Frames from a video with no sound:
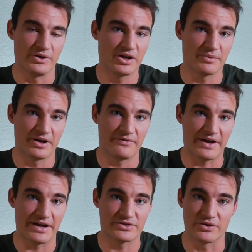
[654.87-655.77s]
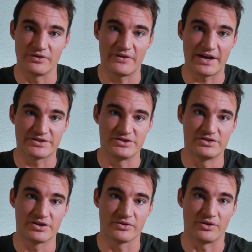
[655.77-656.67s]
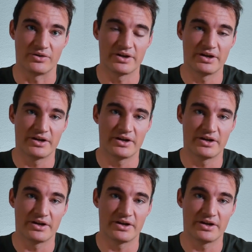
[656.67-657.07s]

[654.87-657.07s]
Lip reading: intermittent fast or you fast in general,